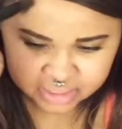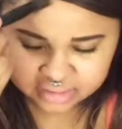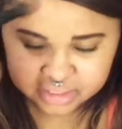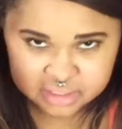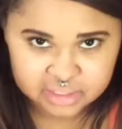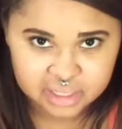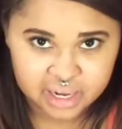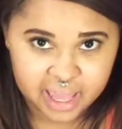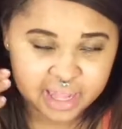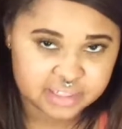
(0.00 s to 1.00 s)
This is going
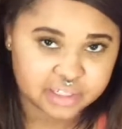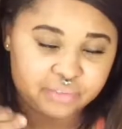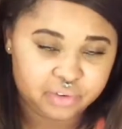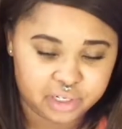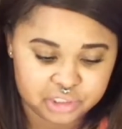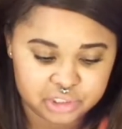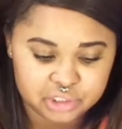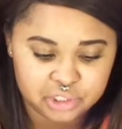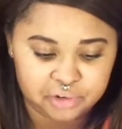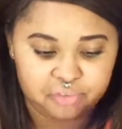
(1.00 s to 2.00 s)
to add definition
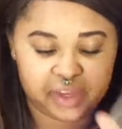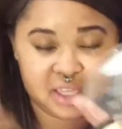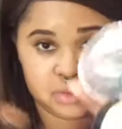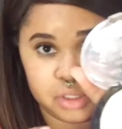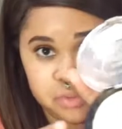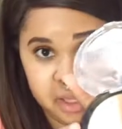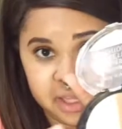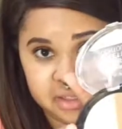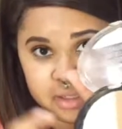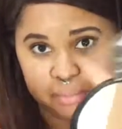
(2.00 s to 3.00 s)
to your face once we
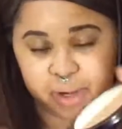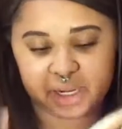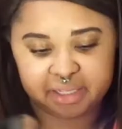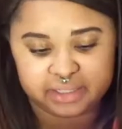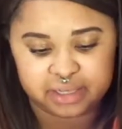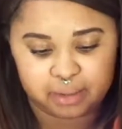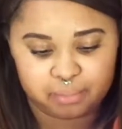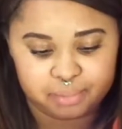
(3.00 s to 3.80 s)
get to the brightening step.